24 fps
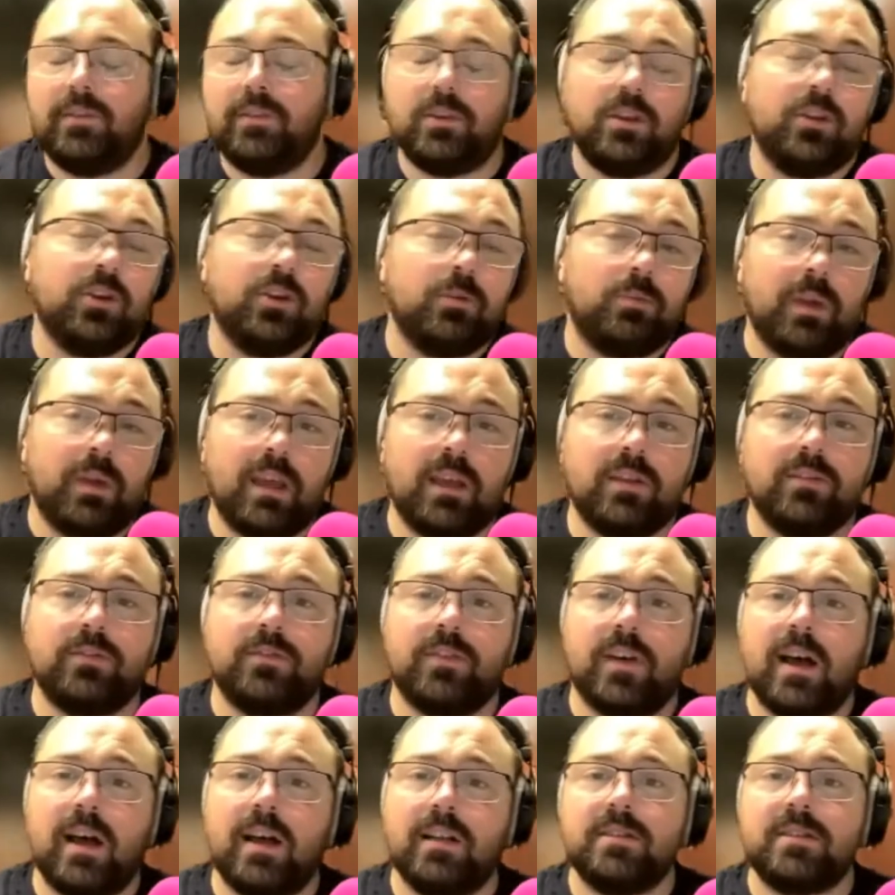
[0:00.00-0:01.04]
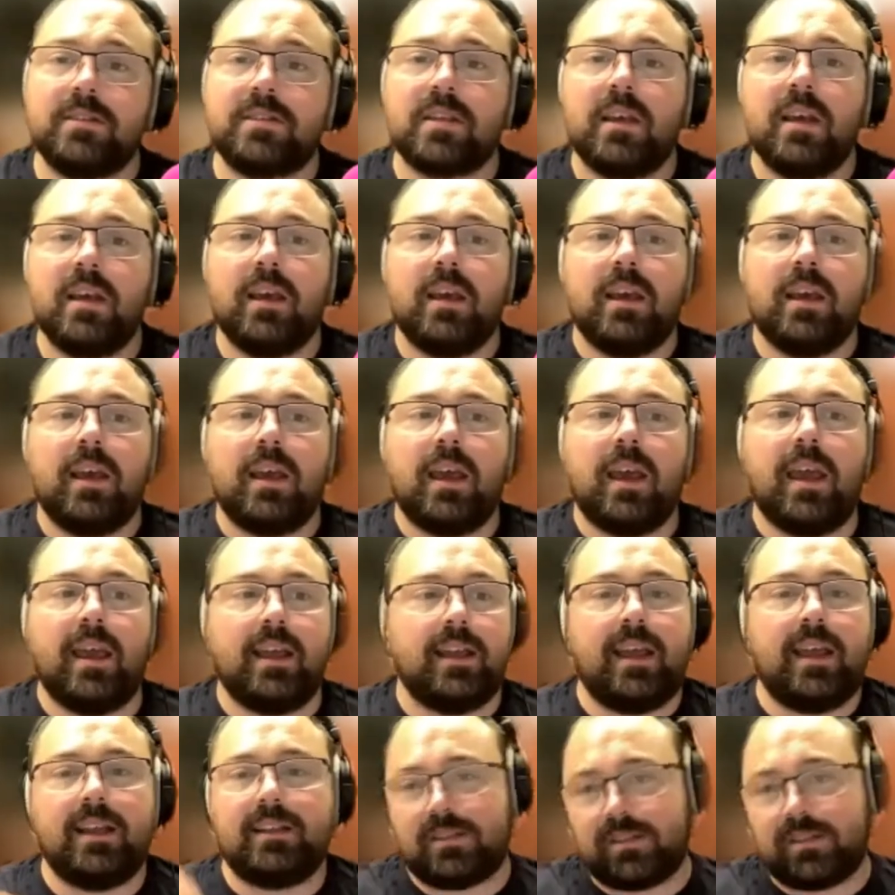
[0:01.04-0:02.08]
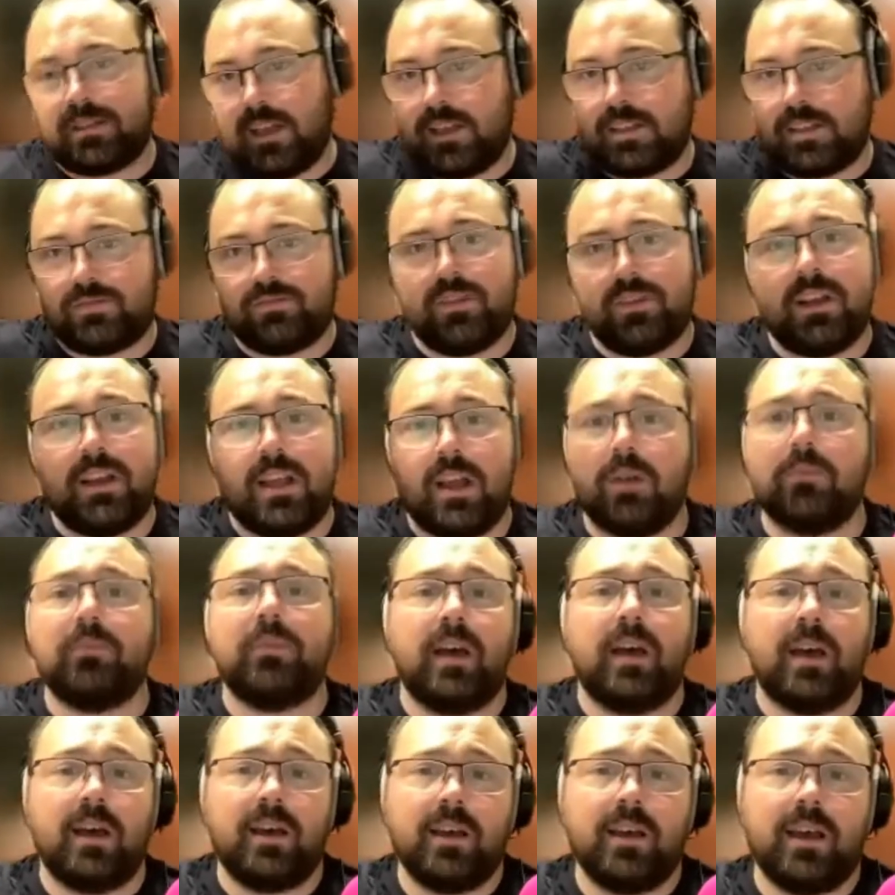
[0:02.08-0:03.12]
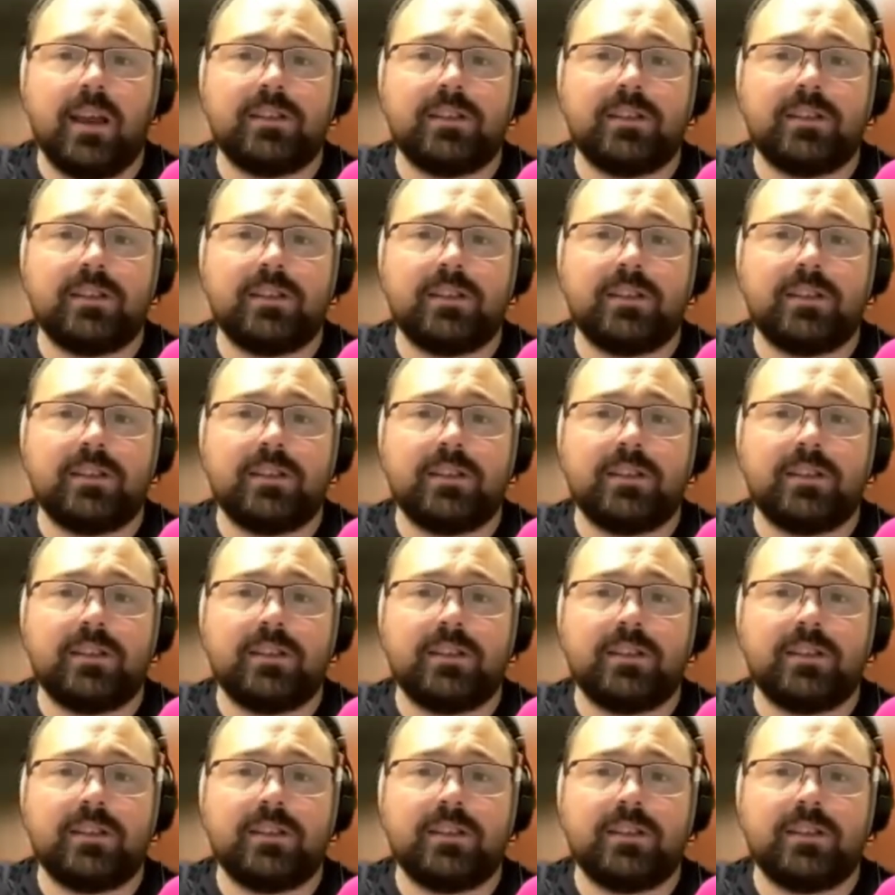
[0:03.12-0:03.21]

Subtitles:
even European fans, it's really up there.